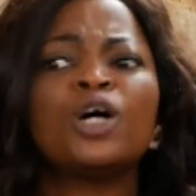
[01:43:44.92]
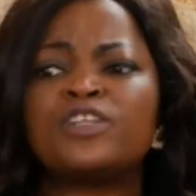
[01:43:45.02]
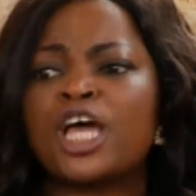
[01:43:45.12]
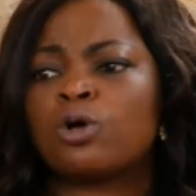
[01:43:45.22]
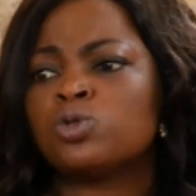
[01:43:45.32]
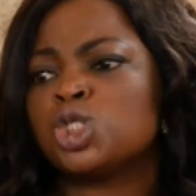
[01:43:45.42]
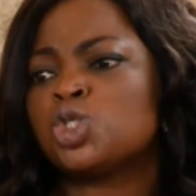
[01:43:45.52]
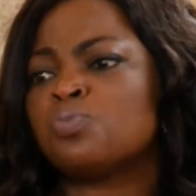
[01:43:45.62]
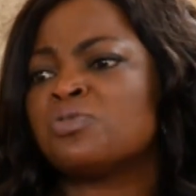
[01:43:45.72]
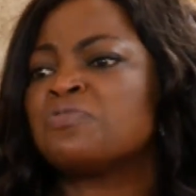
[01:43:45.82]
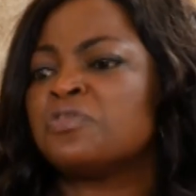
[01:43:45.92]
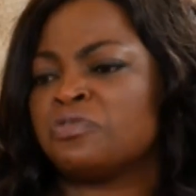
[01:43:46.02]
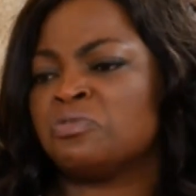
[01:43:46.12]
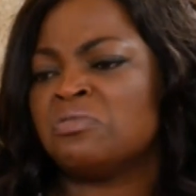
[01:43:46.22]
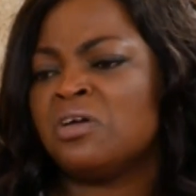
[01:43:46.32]
lovely egusi soup with
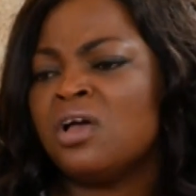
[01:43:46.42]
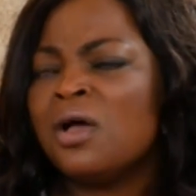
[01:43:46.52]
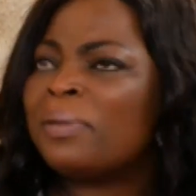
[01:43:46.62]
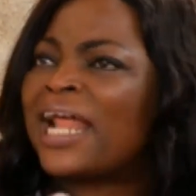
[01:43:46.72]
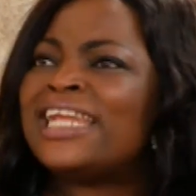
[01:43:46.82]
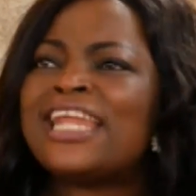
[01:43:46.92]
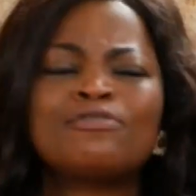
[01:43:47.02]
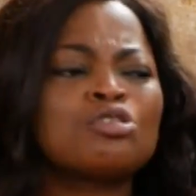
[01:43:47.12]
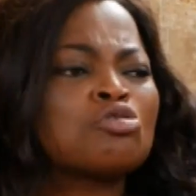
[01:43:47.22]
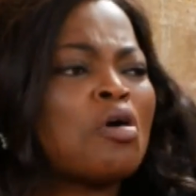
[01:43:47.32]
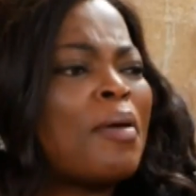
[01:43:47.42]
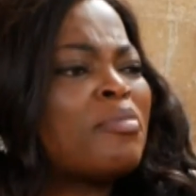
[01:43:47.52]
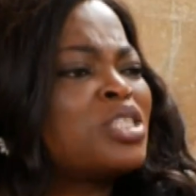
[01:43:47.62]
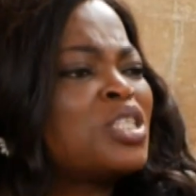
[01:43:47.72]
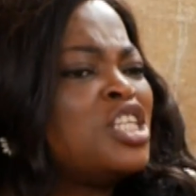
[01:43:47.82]
fufu. But I left it to come and
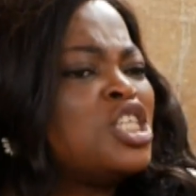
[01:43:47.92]
be receiving